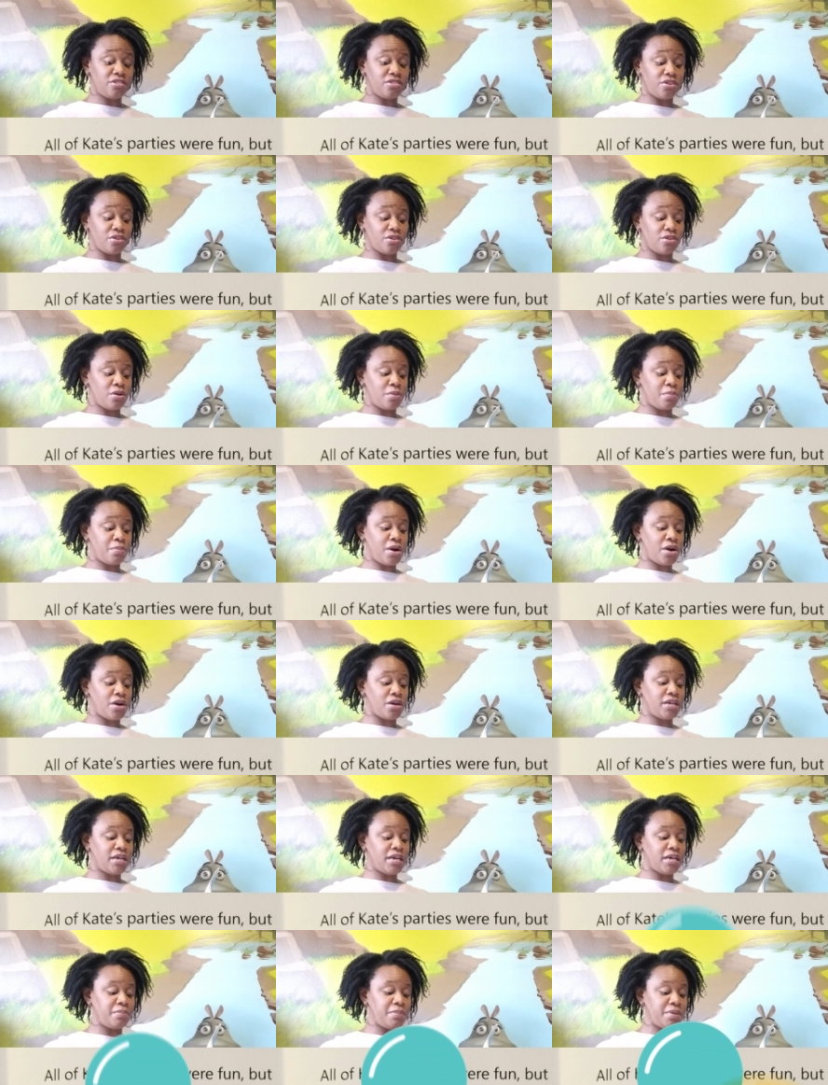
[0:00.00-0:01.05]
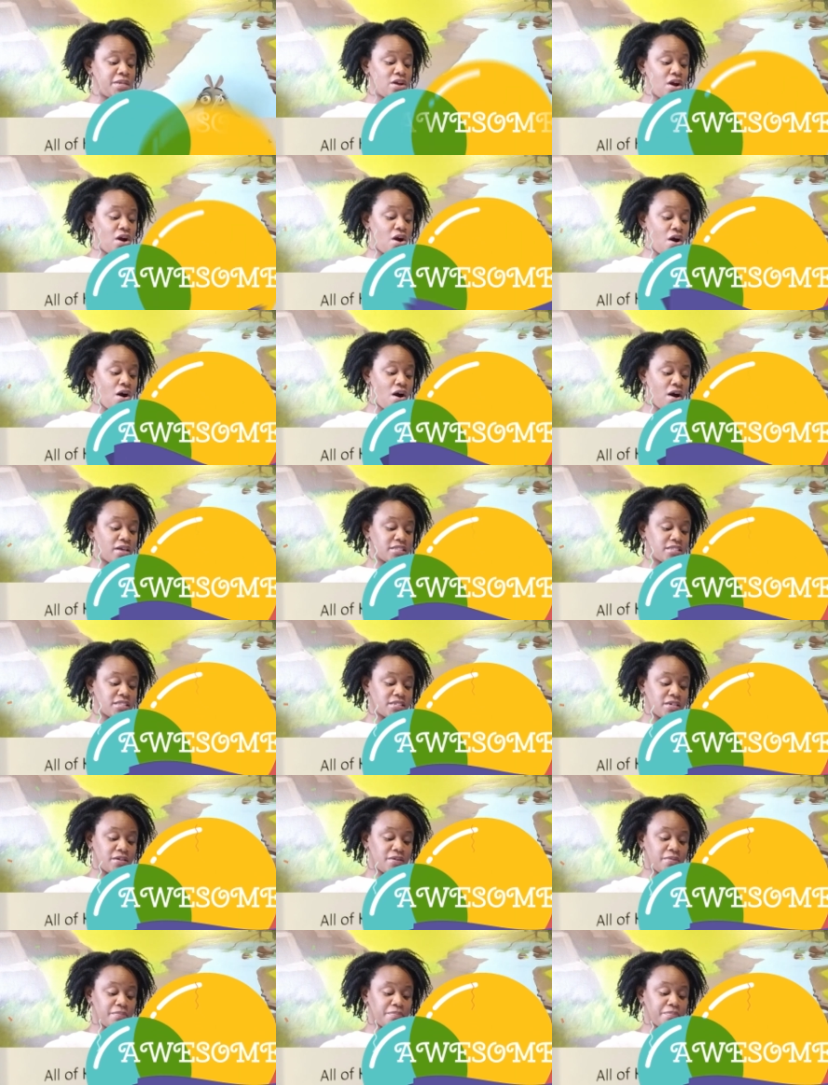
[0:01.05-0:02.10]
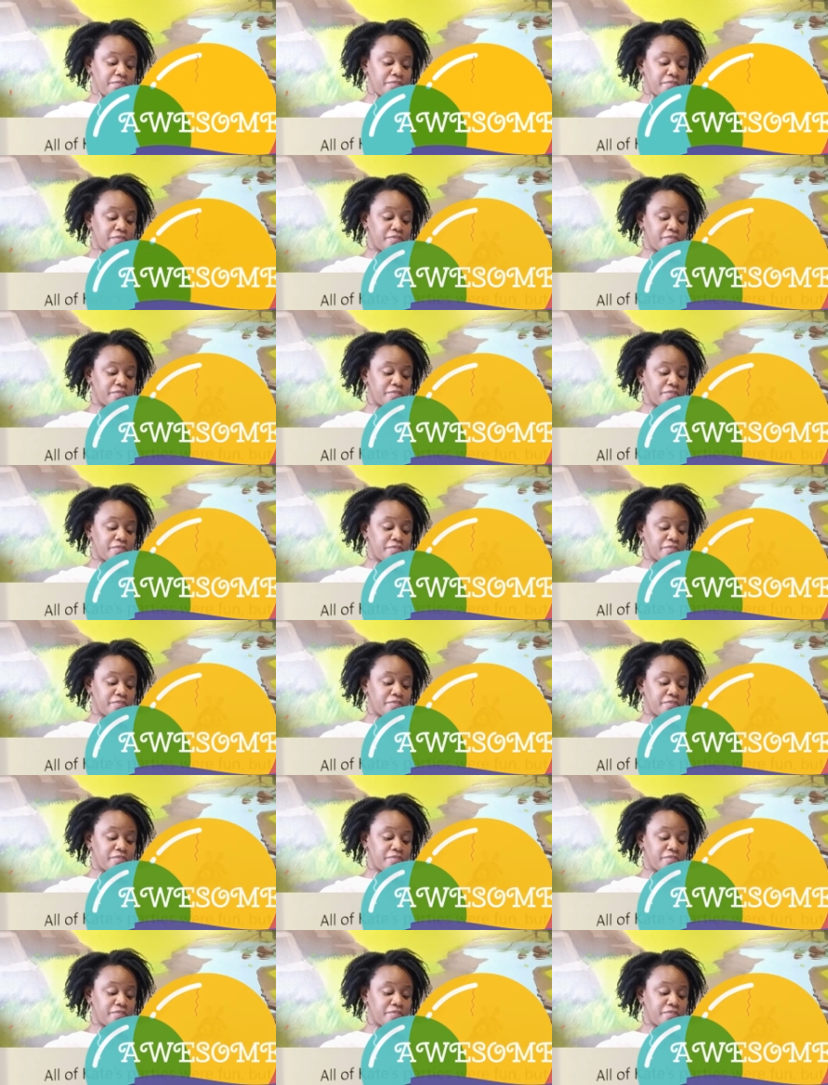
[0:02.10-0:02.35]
year her party had been awesome.